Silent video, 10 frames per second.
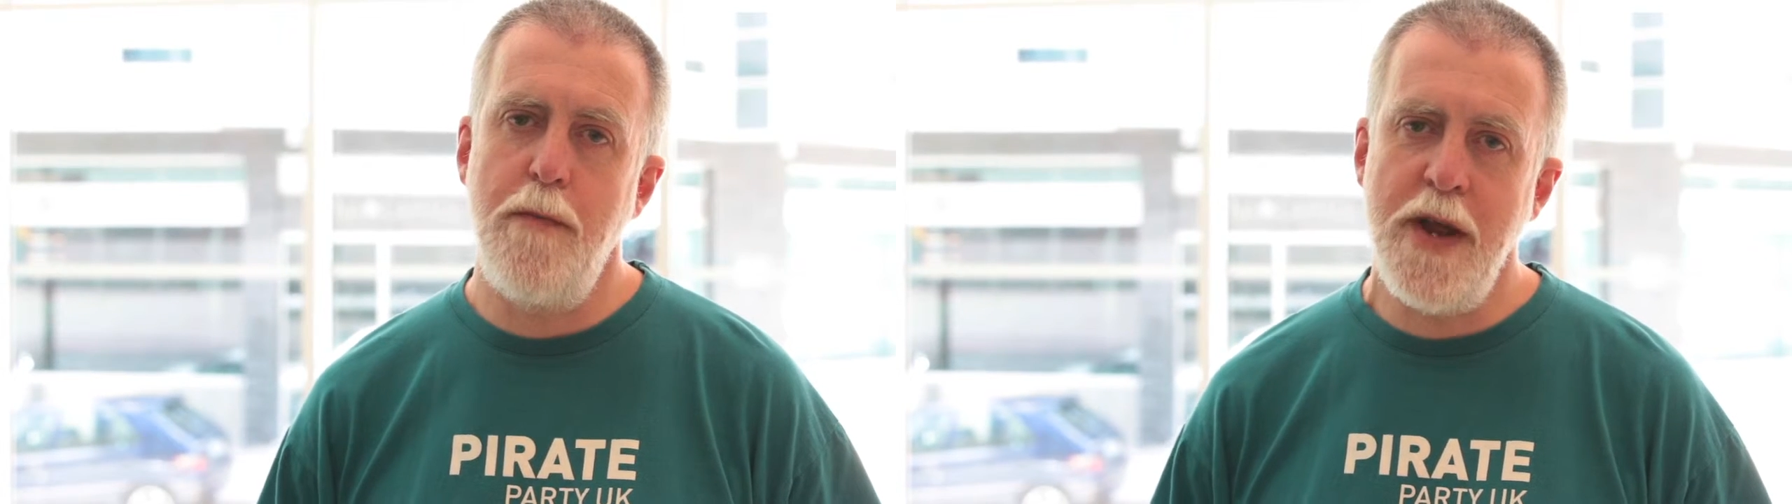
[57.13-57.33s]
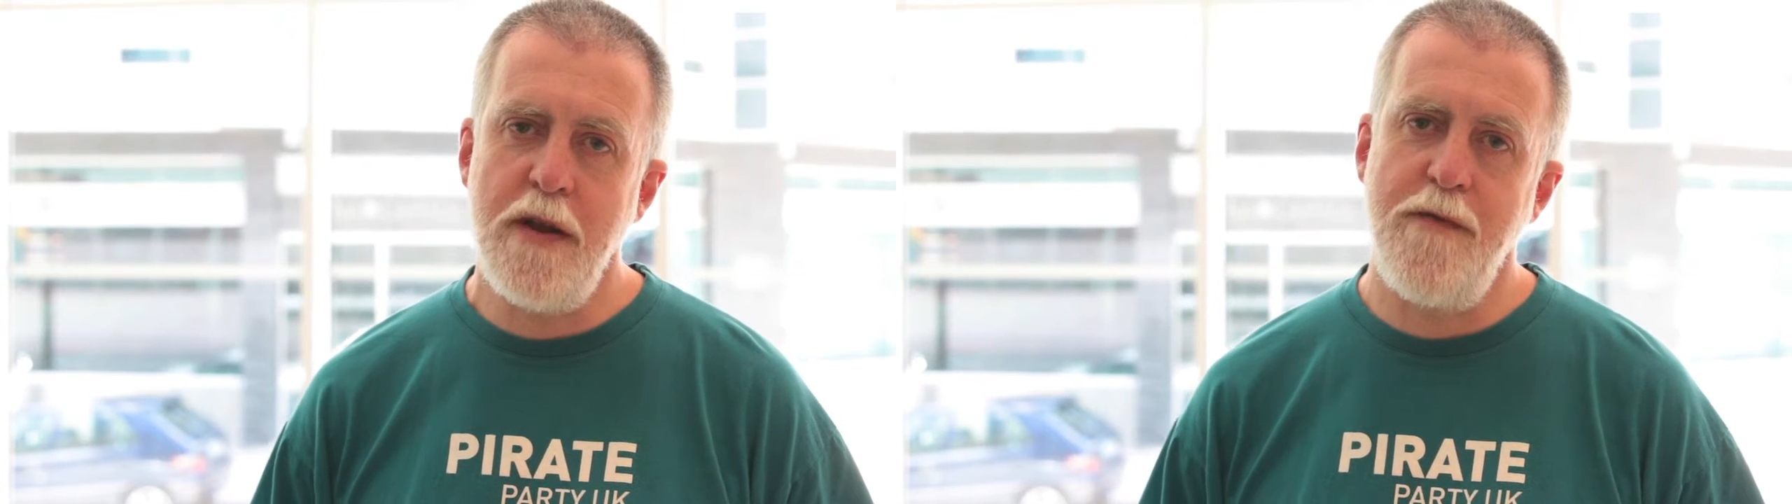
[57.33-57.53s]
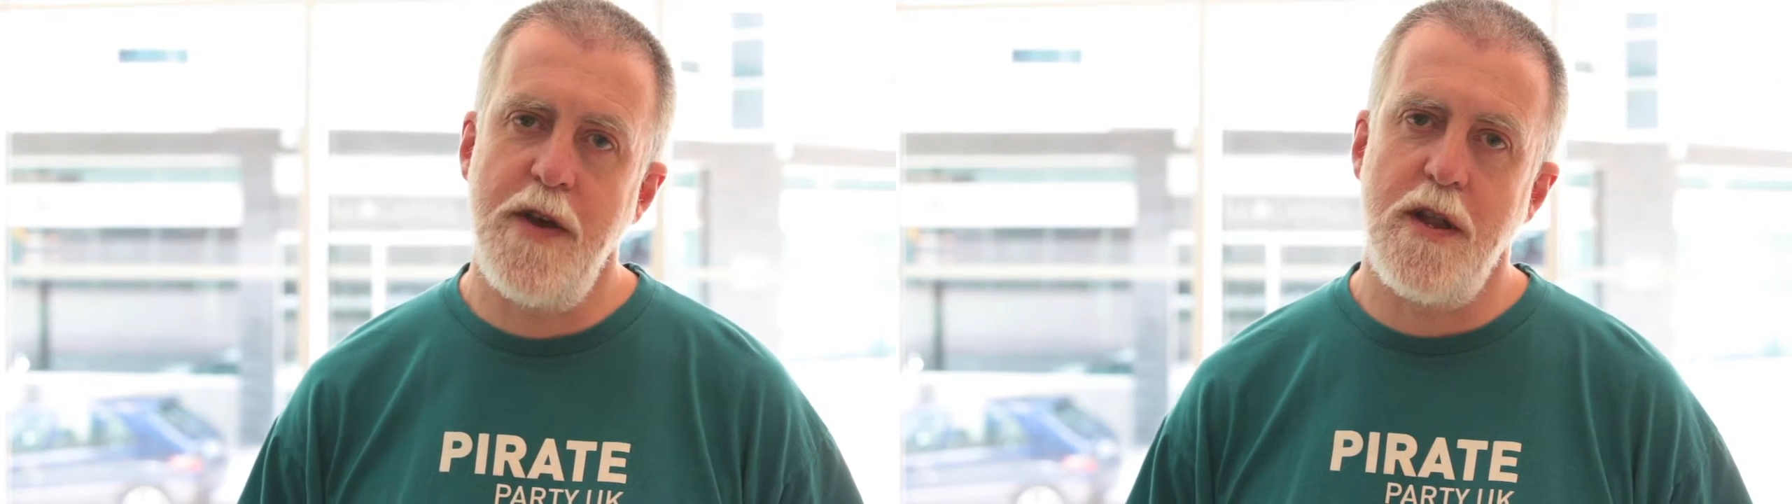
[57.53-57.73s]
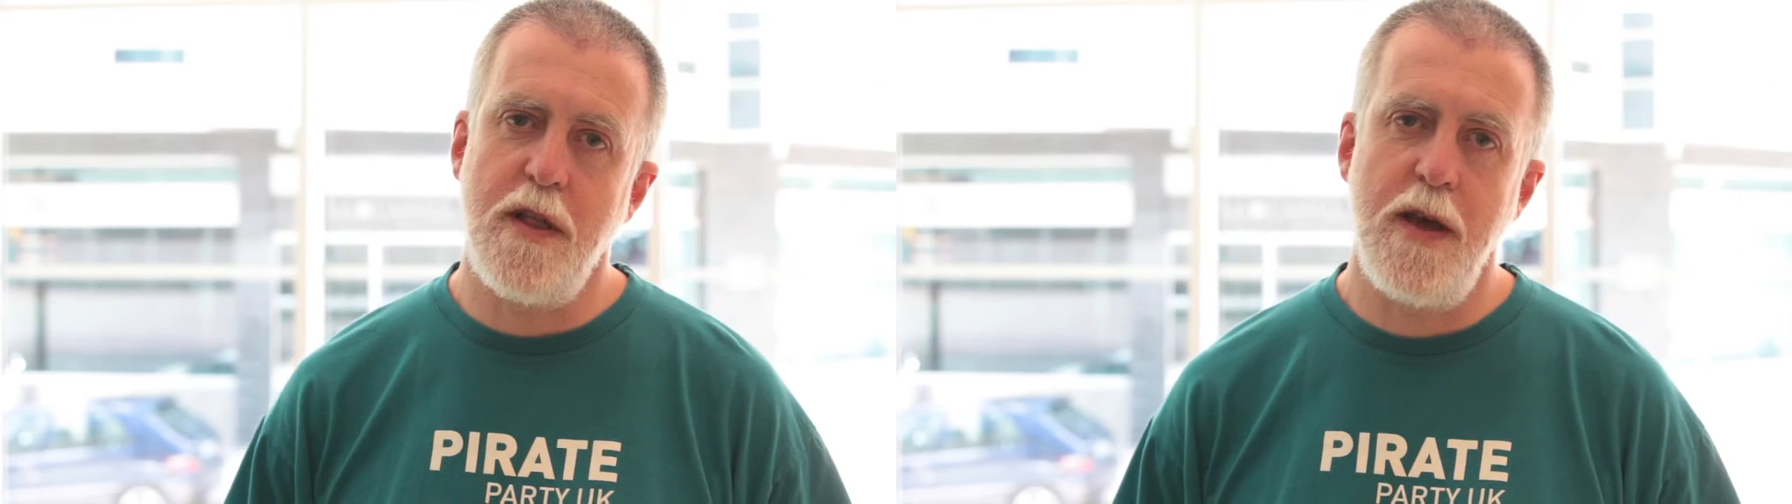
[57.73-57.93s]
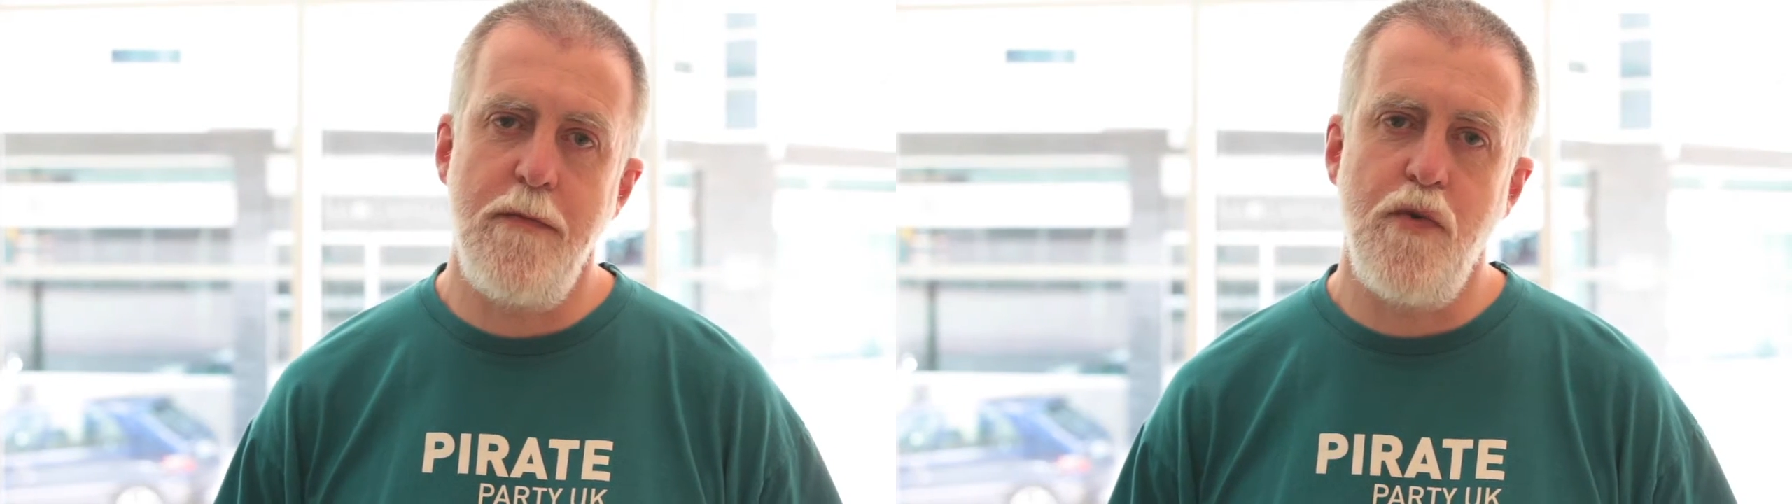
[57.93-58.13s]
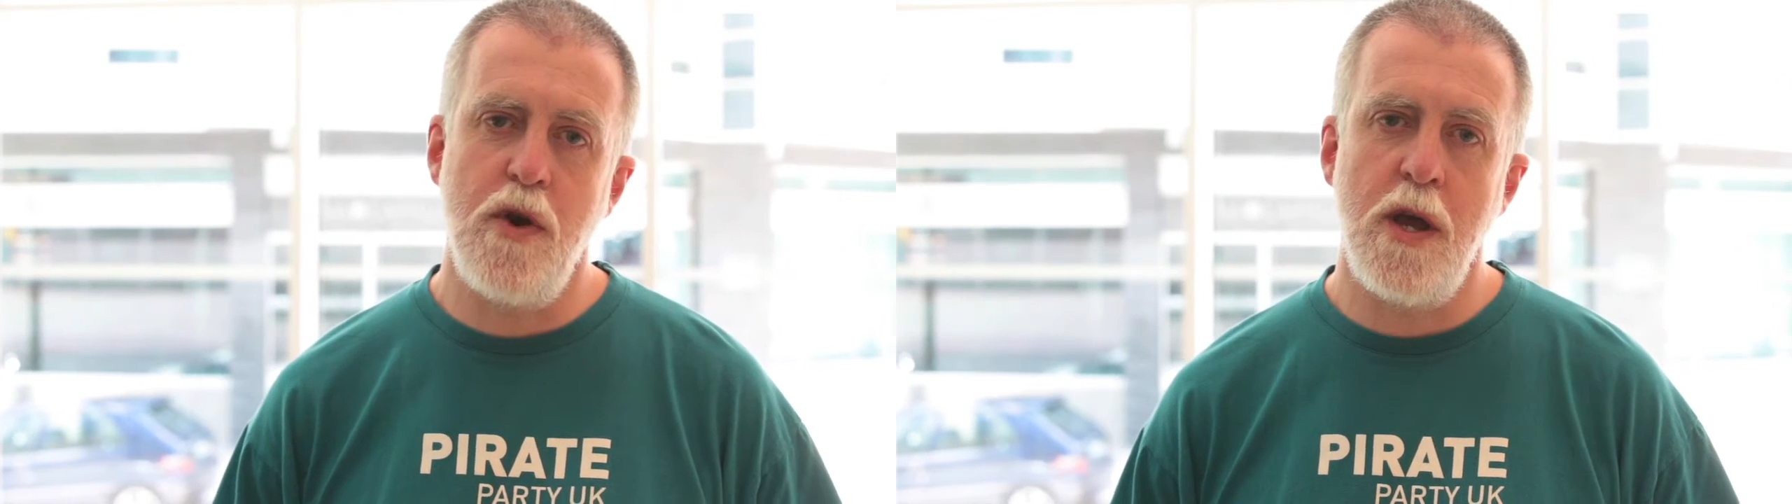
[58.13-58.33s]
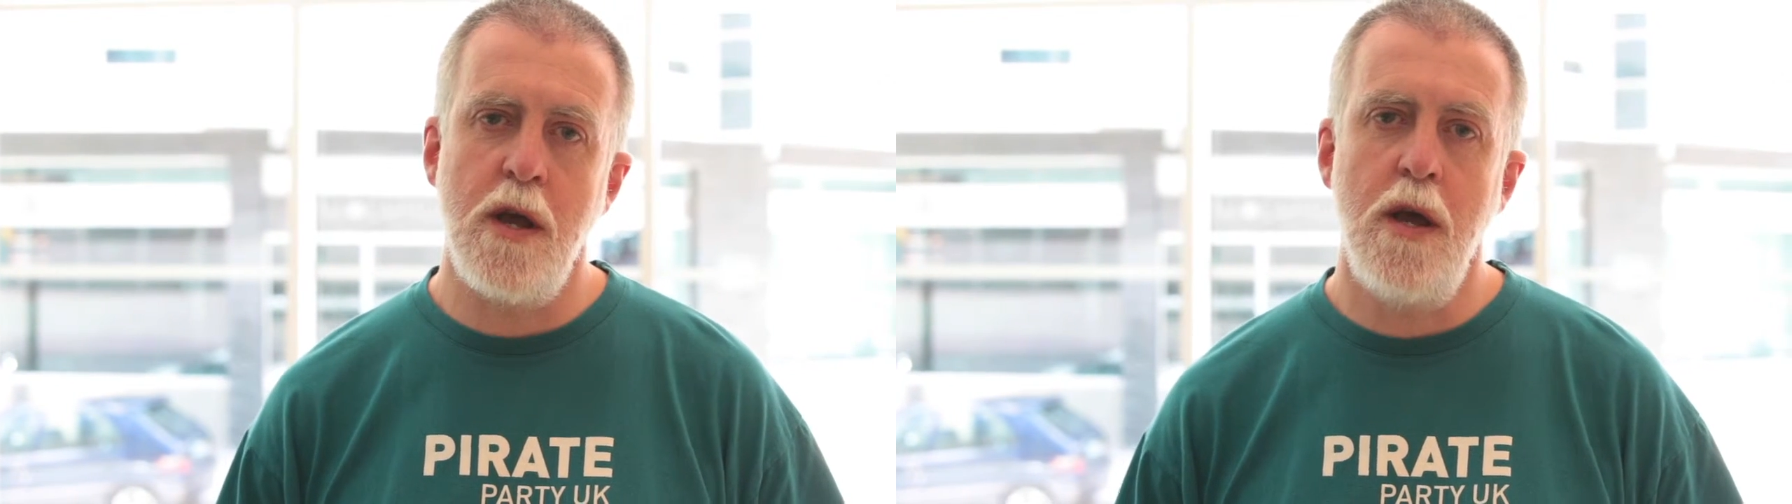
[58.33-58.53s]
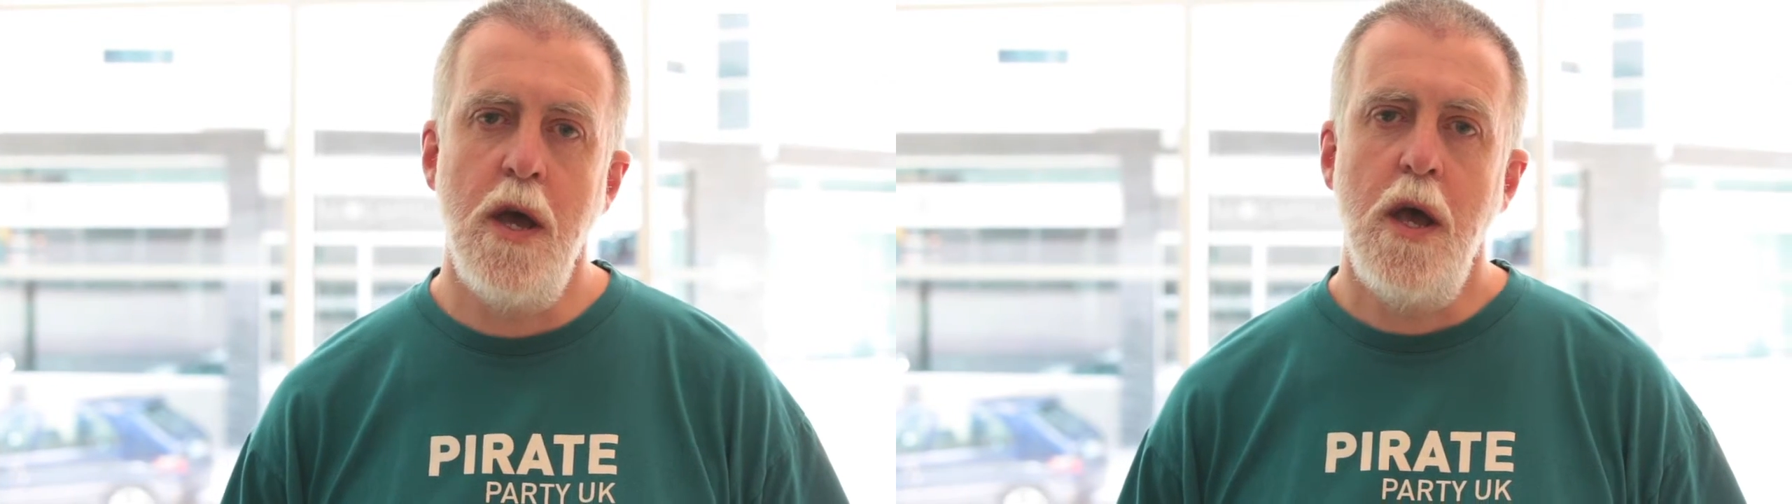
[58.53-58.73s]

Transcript: benefits they bring